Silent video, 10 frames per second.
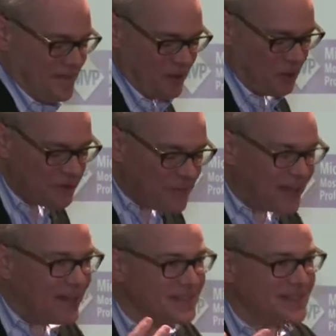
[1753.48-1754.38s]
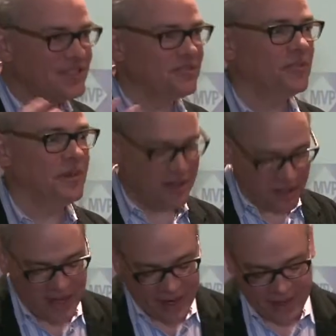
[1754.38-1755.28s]
It wouldn't make any sense for me to
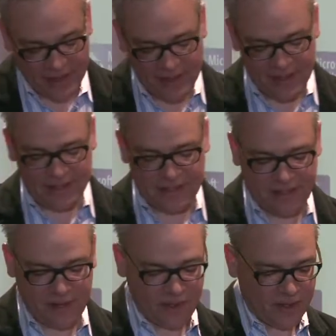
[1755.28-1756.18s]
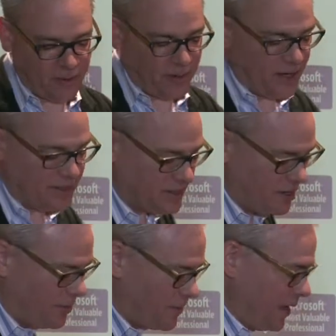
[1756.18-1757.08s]
do that. And I think that's the same with enterprise.
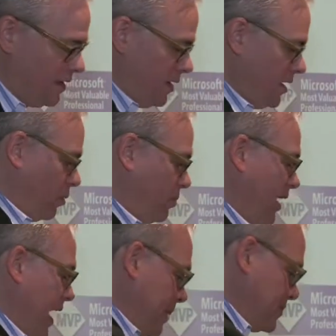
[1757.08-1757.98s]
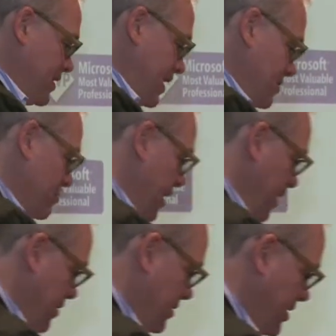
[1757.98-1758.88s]
So, you know, perhaps that's where